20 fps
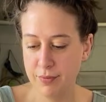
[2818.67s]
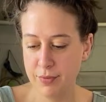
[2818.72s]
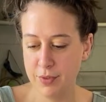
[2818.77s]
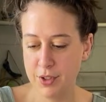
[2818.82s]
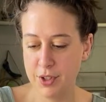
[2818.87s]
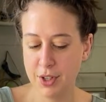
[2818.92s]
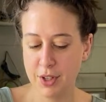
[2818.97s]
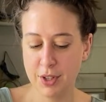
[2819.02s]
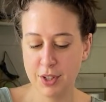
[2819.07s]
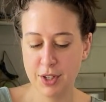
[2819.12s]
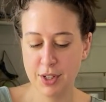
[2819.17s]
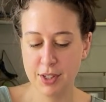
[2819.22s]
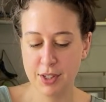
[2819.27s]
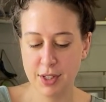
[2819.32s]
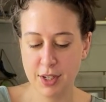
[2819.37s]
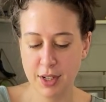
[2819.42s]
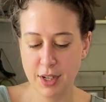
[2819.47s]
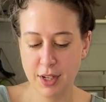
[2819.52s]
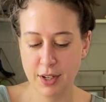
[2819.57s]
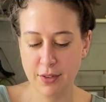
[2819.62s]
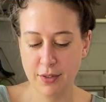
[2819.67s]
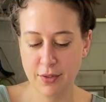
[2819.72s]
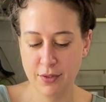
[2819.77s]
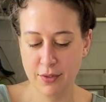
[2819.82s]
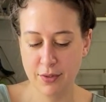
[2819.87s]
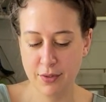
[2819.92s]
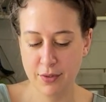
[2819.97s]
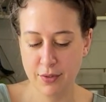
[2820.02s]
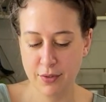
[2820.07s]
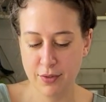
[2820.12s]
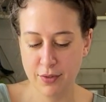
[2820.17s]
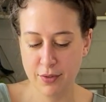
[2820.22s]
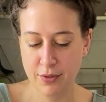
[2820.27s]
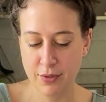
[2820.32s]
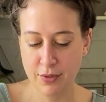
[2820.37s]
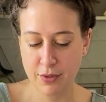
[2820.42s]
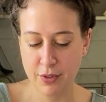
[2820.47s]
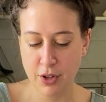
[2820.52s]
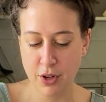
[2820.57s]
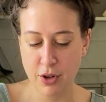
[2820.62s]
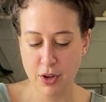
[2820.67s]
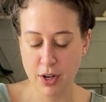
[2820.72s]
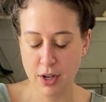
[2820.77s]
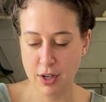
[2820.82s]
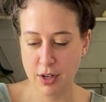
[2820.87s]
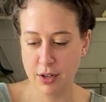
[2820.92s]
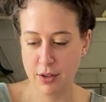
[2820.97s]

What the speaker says: Junction City, New York.